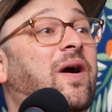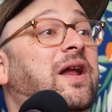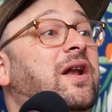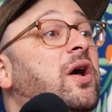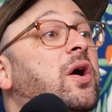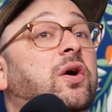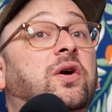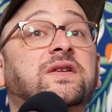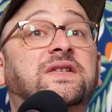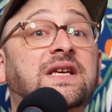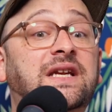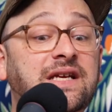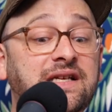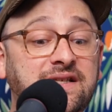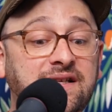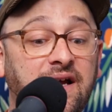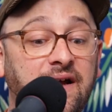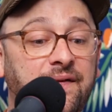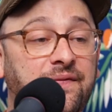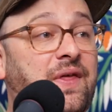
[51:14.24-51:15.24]
Because
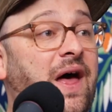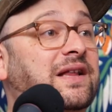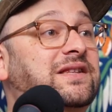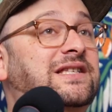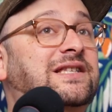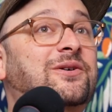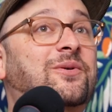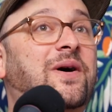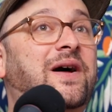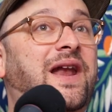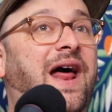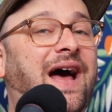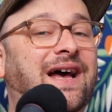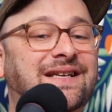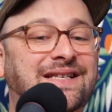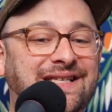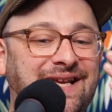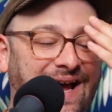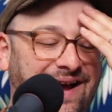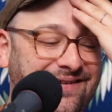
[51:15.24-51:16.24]
that's the one.
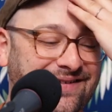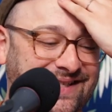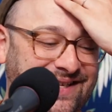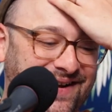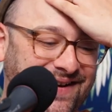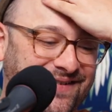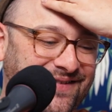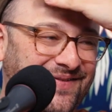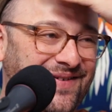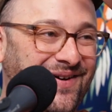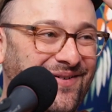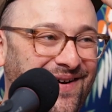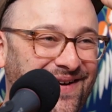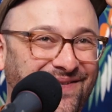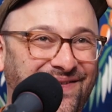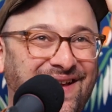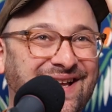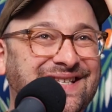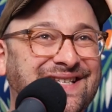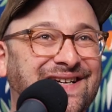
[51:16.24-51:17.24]
I was talking with my
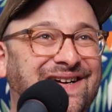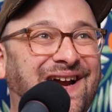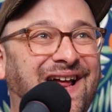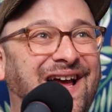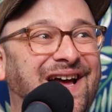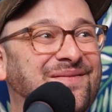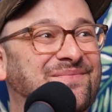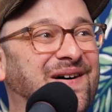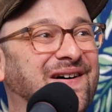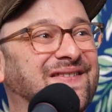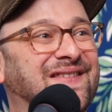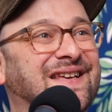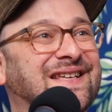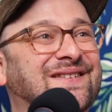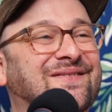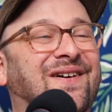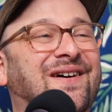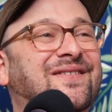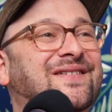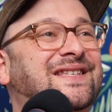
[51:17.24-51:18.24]
wife yesterday about
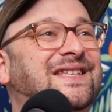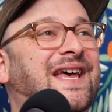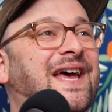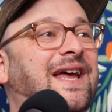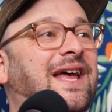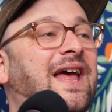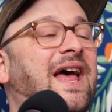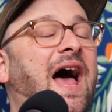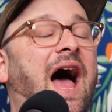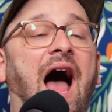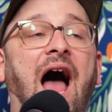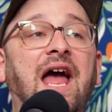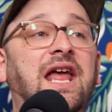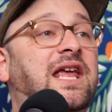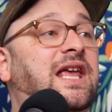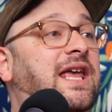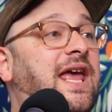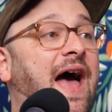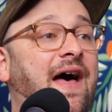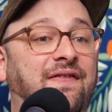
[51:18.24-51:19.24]
this, where I was like, I
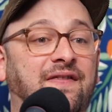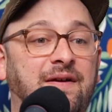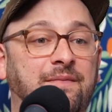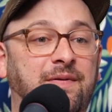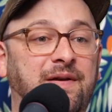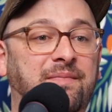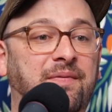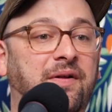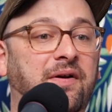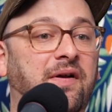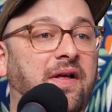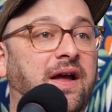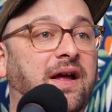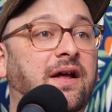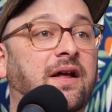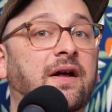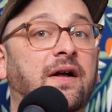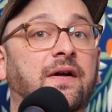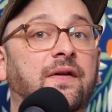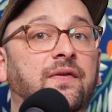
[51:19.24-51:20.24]
get that people are
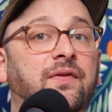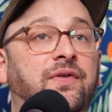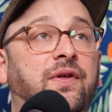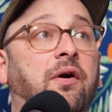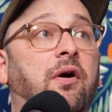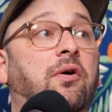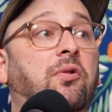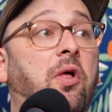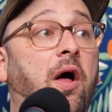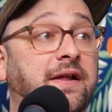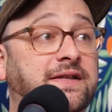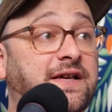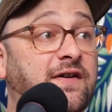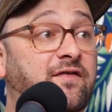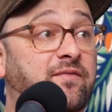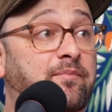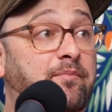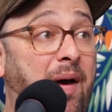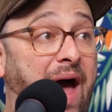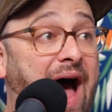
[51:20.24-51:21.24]
like, there are lots
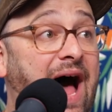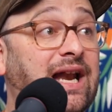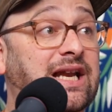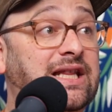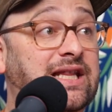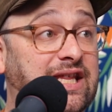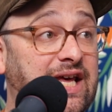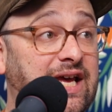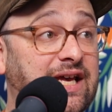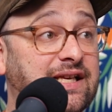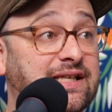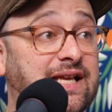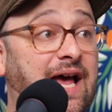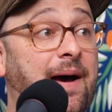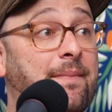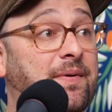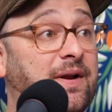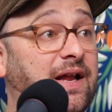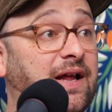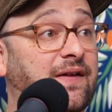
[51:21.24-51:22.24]
of bad things
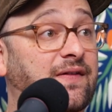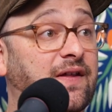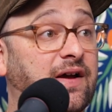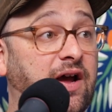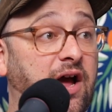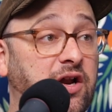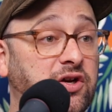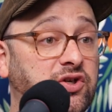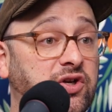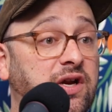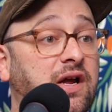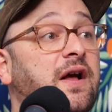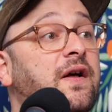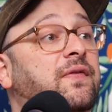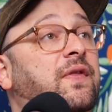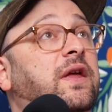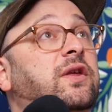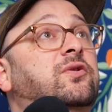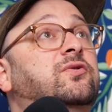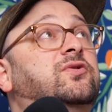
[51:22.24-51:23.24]
happening in the country
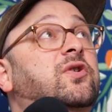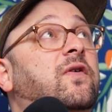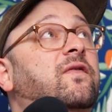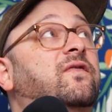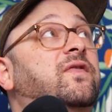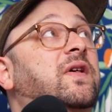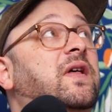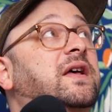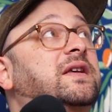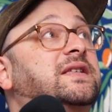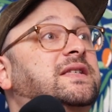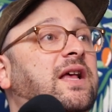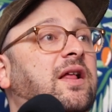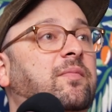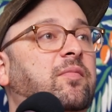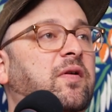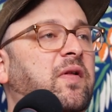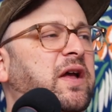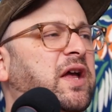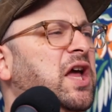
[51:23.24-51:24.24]
that you don't feel like
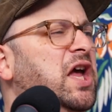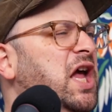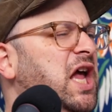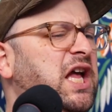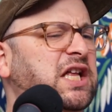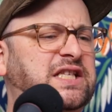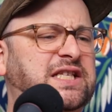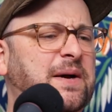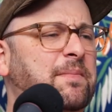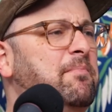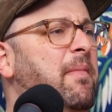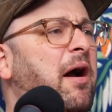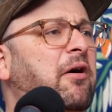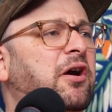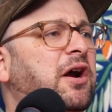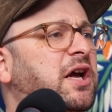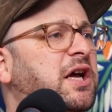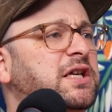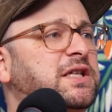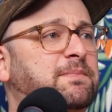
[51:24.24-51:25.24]
celebrating. Like, it's
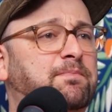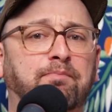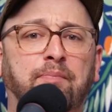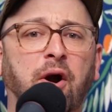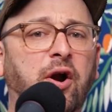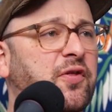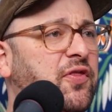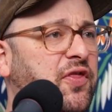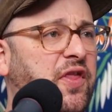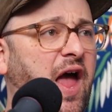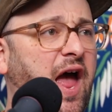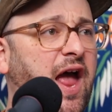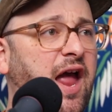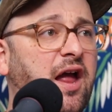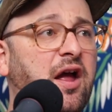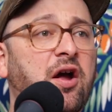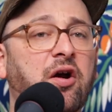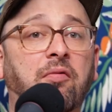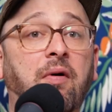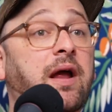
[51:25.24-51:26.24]
America's
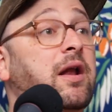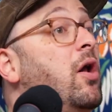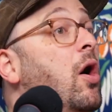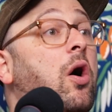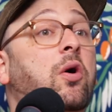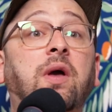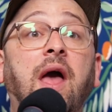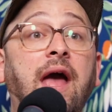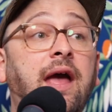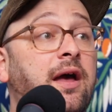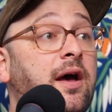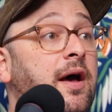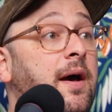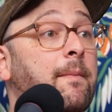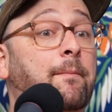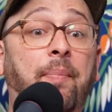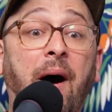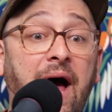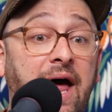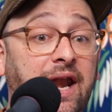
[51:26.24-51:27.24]
birthday, right? Okay.
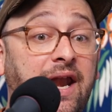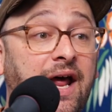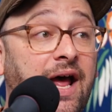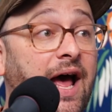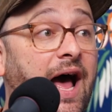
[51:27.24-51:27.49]
But